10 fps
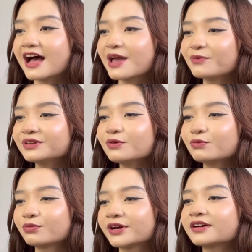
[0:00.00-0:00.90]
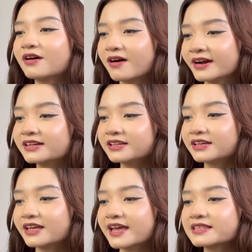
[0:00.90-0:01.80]
I wanna work hard
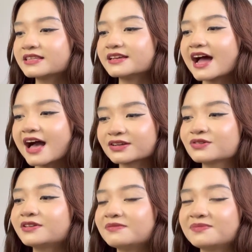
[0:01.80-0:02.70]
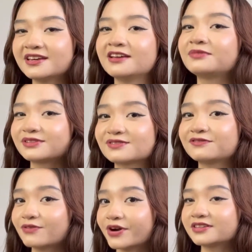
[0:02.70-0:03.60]
and actually be able to
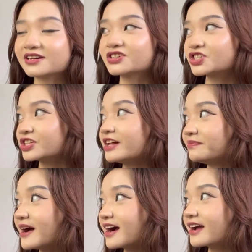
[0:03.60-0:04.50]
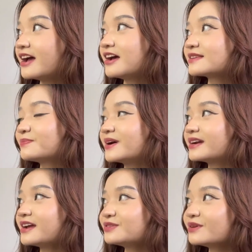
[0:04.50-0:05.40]
afford a Chanel bag. But
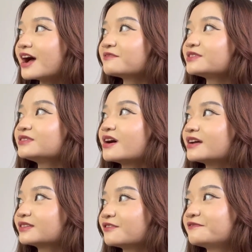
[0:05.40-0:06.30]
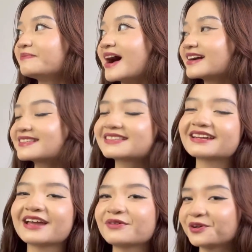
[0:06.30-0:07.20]
I do have a lot of bags
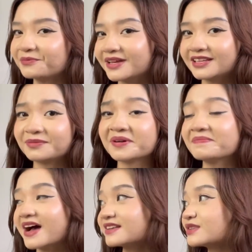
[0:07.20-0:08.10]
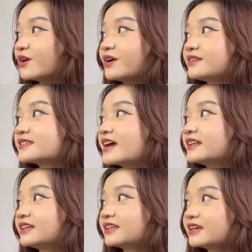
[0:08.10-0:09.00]
that I recommended in my past hauls
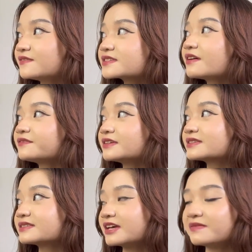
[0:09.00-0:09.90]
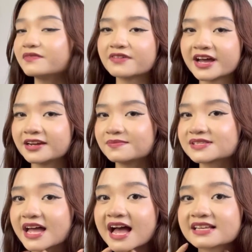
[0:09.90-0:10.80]
that gives off the same
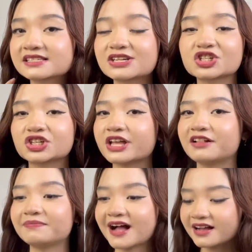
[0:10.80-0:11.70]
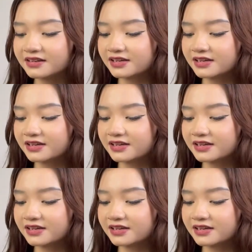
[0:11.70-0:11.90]
vibes as a Chanel bag.